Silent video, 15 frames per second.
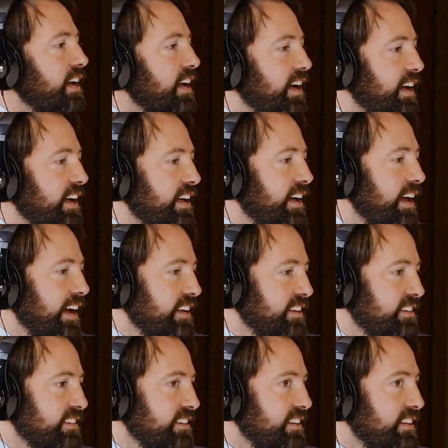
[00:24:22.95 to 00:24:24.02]

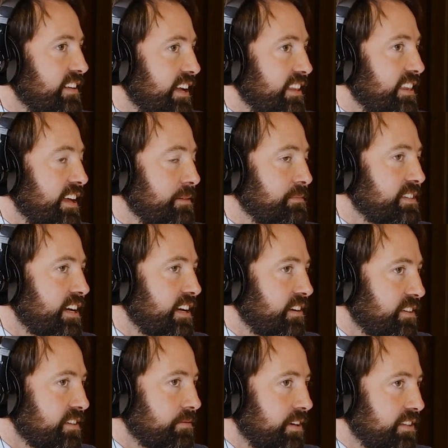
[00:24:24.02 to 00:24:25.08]
and let them tell
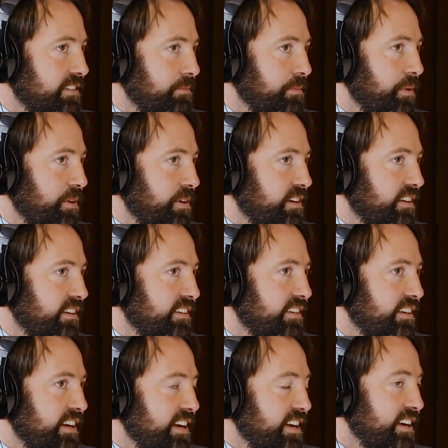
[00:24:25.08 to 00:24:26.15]
us what's important.